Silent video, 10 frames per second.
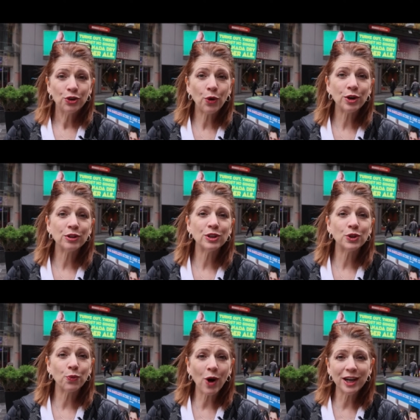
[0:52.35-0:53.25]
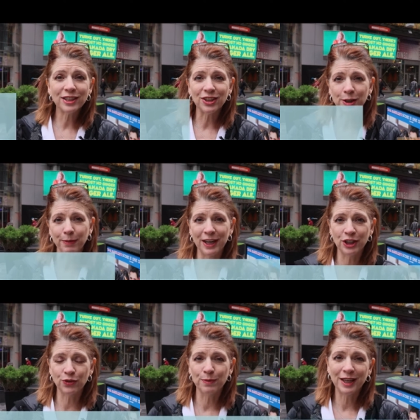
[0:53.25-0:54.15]
Northern Swan took a
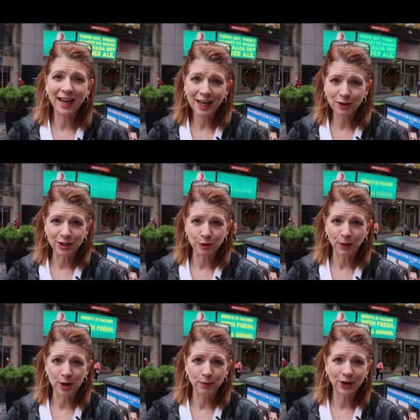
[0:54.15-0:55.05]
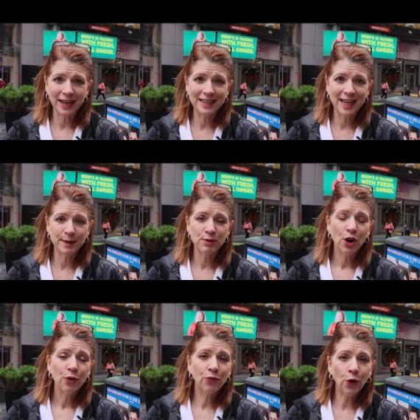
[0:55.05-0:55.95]
page from the Acreage playbook and named
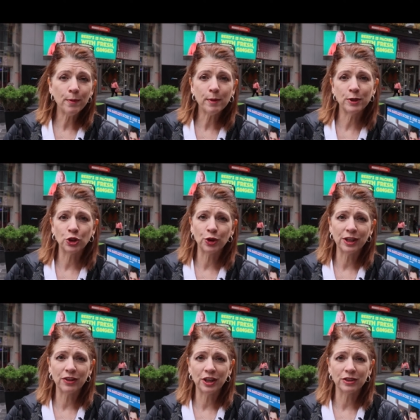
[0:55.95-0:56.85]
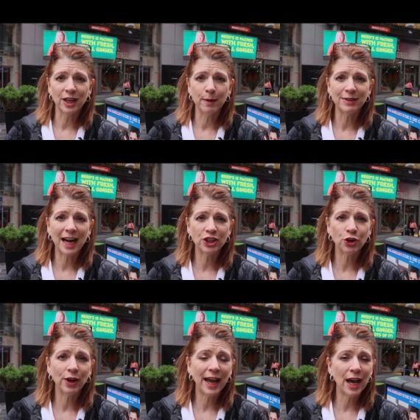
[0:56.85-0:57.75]
former majority leader Tom
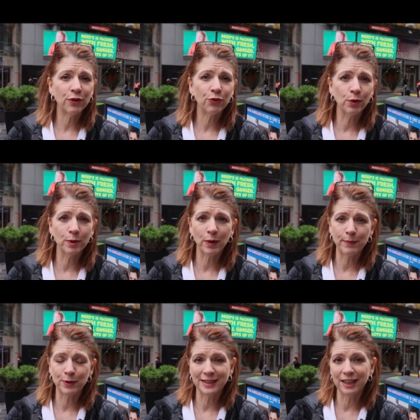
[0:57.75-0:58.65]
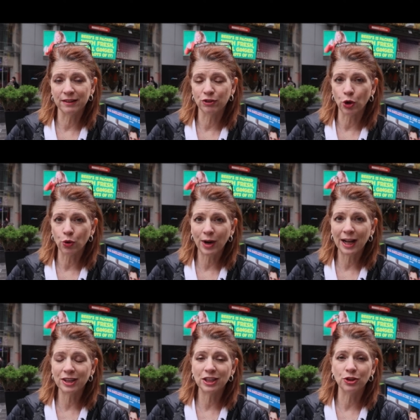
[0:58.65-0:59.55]
Daschle and former representative Joe
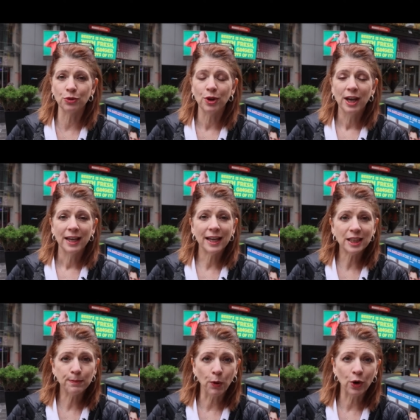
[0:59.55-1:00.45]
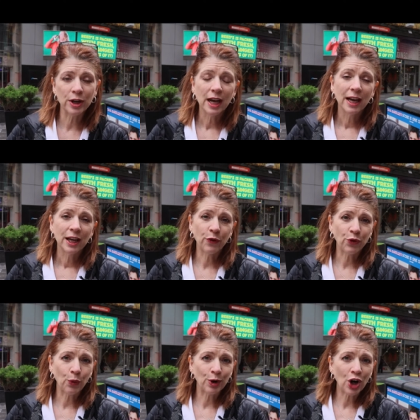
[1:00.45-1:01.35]
Crowley to its board. If
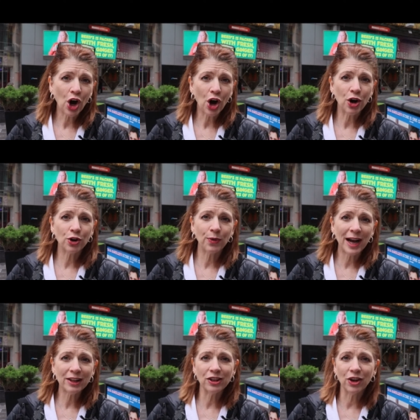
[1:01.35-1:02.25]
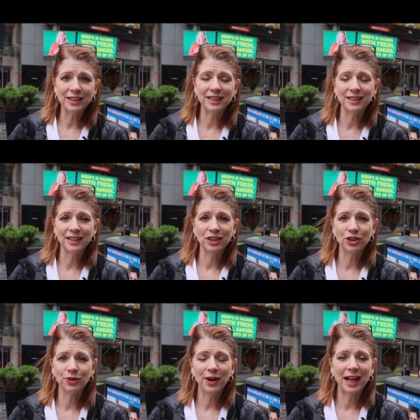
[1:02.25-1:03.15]
you'll recall, Crowley lost his seat
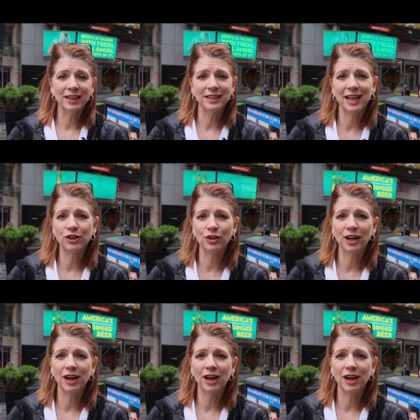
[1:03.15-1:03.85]
to Alexandria